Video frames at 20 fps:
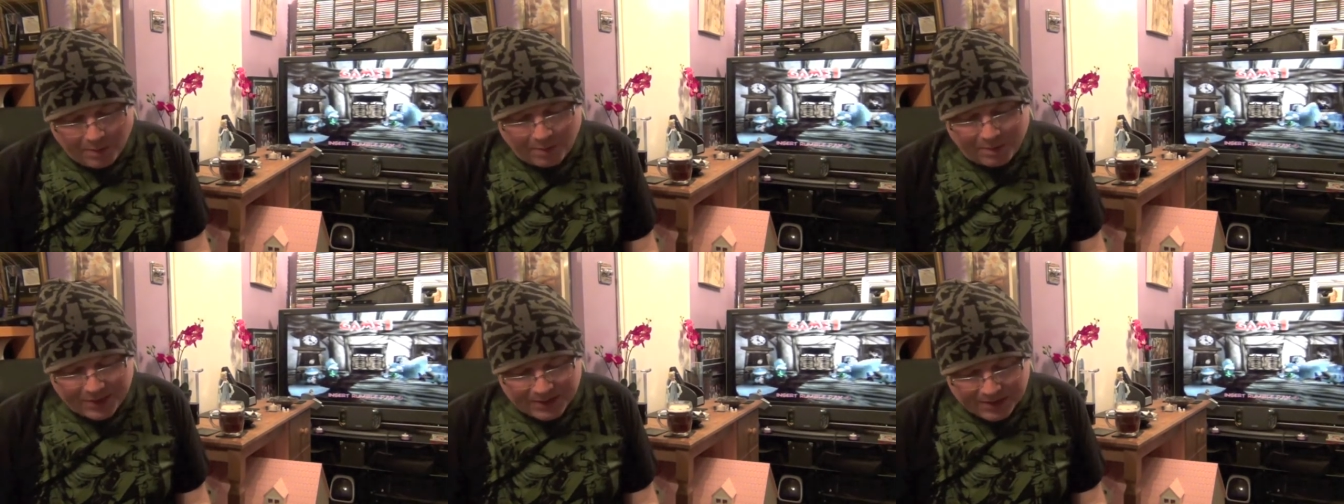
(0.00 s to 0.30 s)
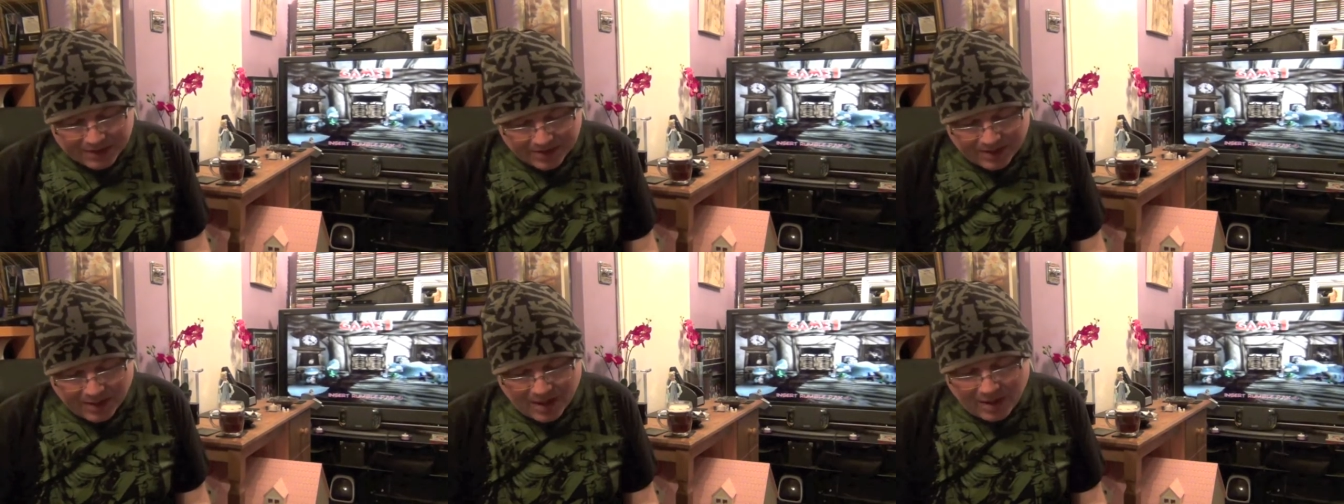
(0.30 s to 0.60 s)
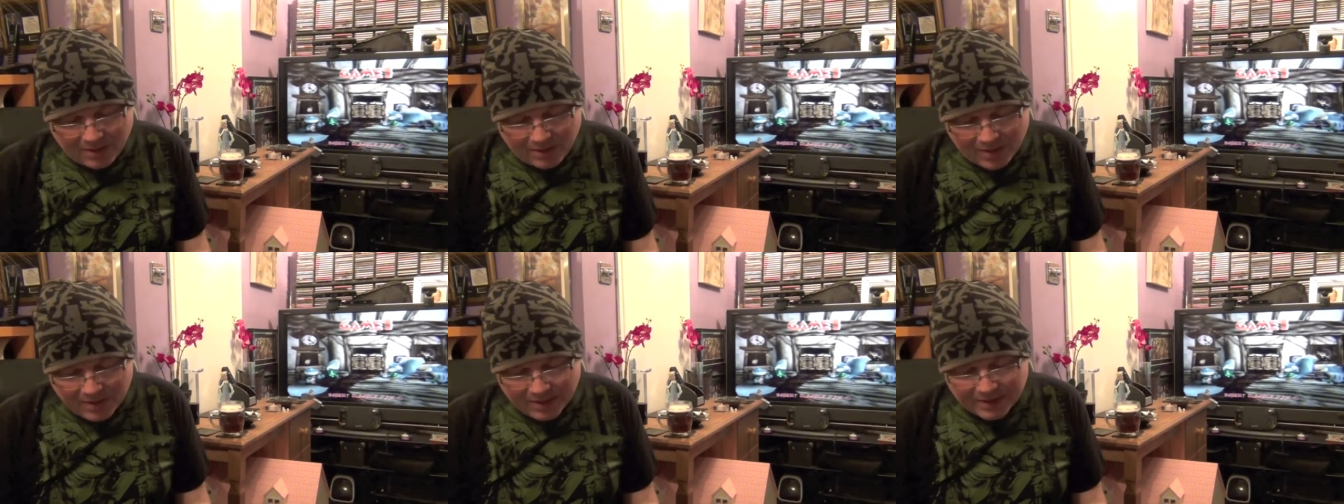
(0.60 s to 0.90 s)

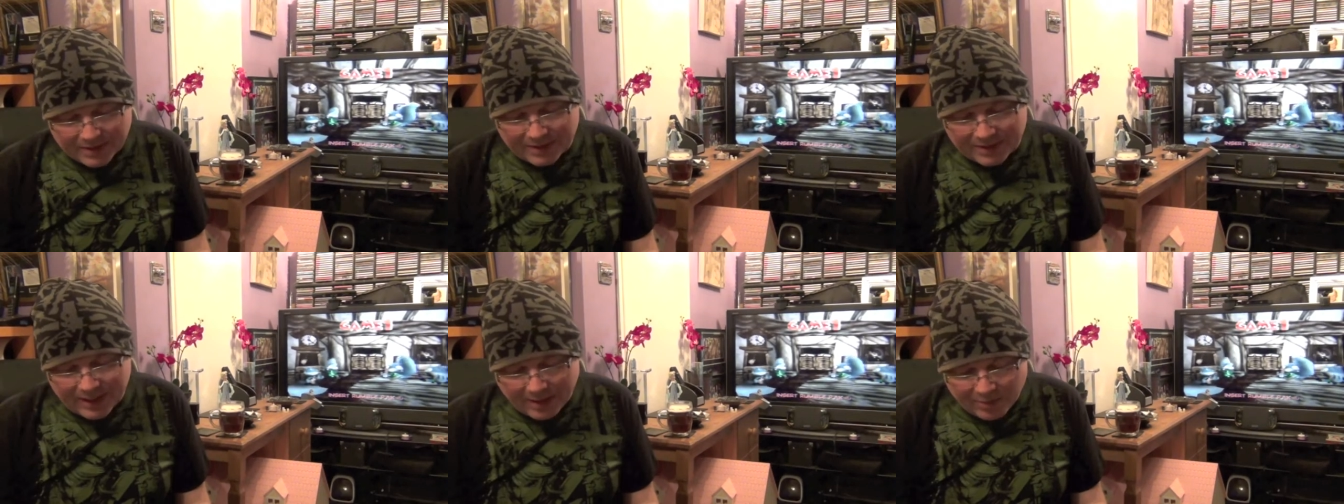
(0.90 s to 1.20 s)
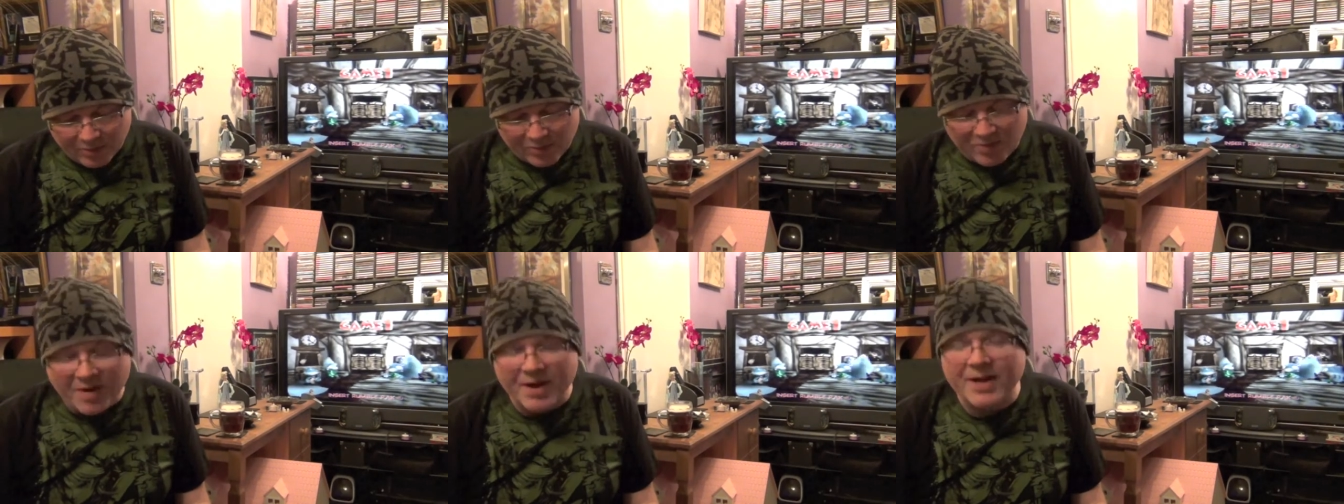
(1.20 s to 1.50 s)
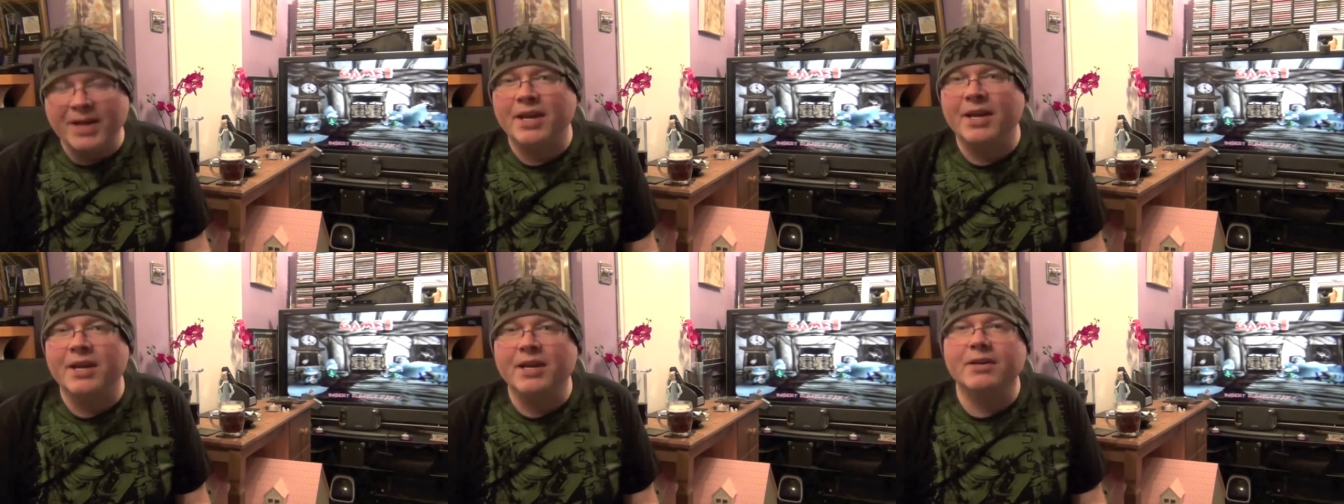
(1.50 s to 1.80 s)
Bizarre
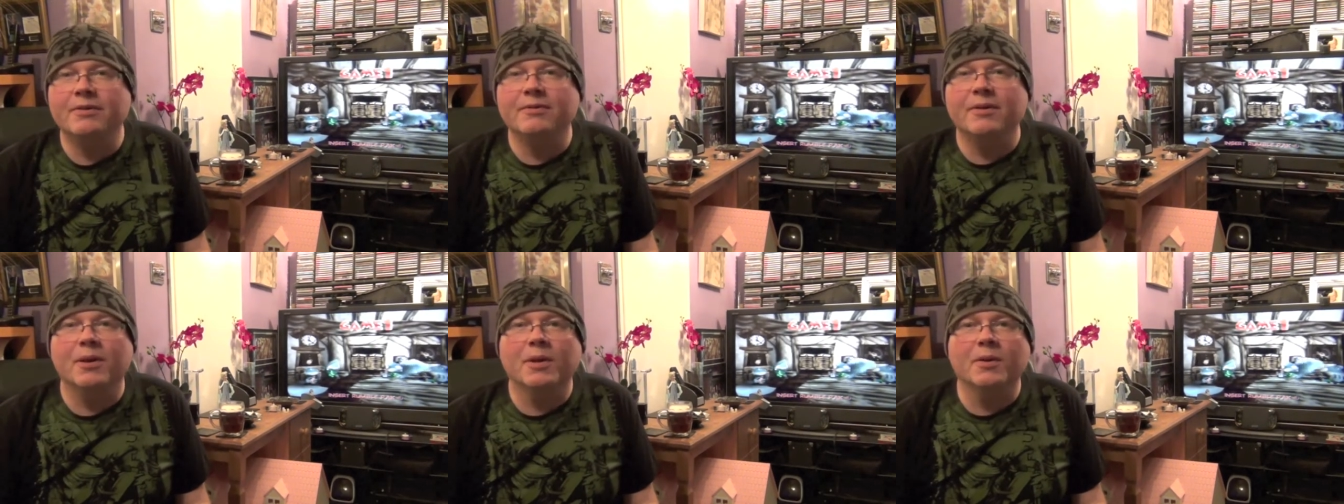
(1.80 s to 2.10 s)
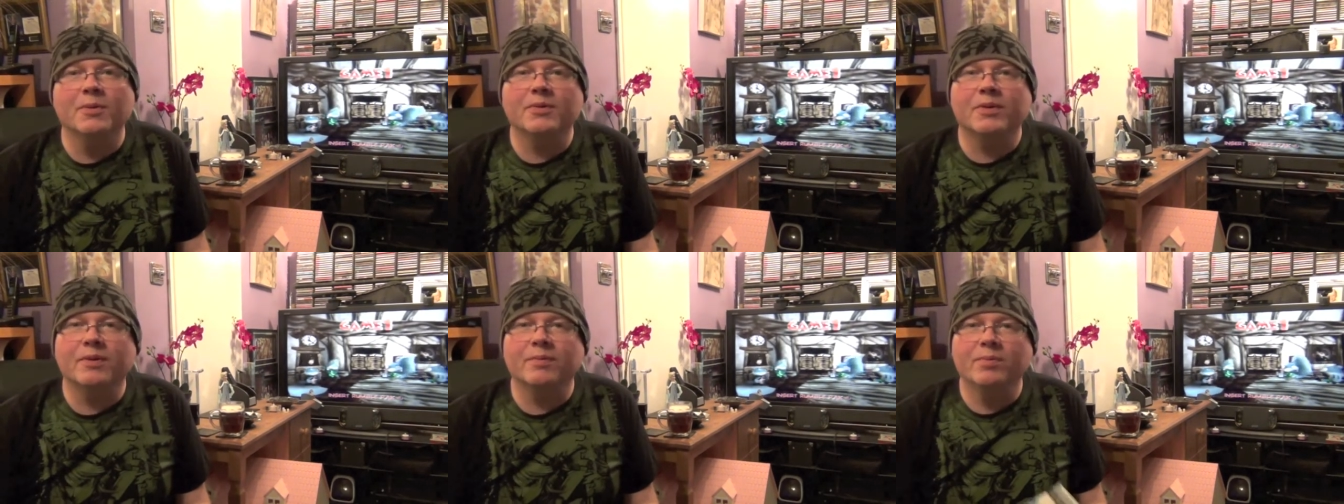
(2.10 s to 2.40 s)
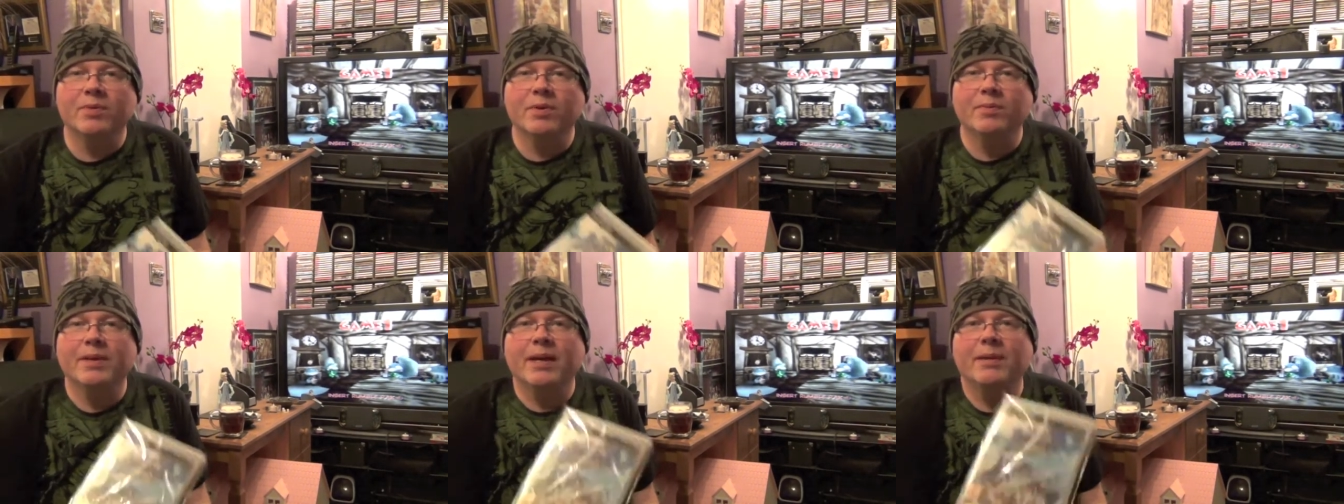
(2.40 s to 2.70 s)
Samurai Heroes.
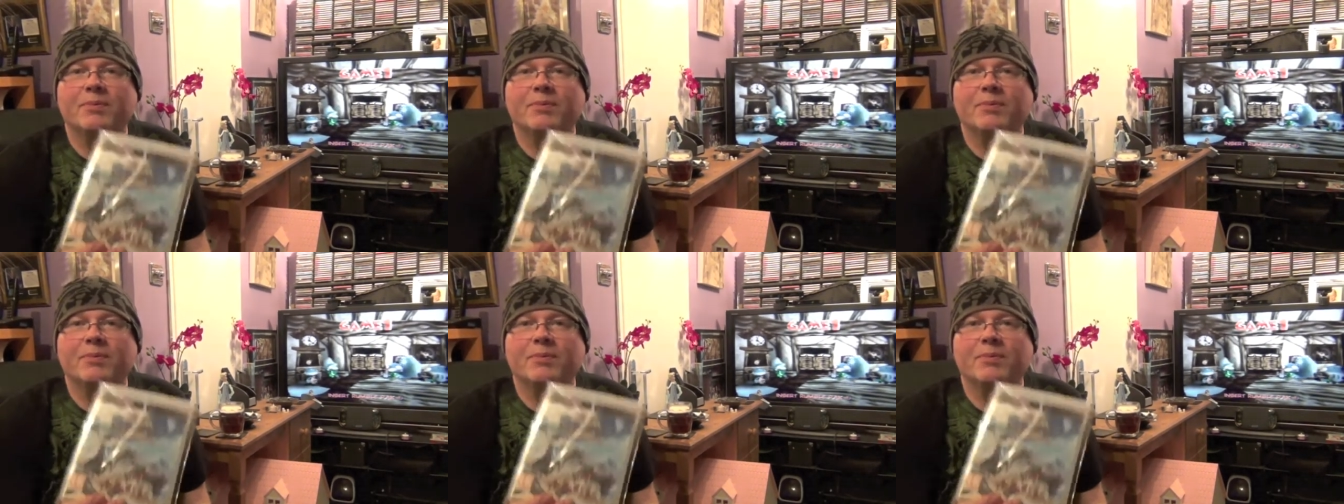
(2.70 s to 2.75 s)
I've probably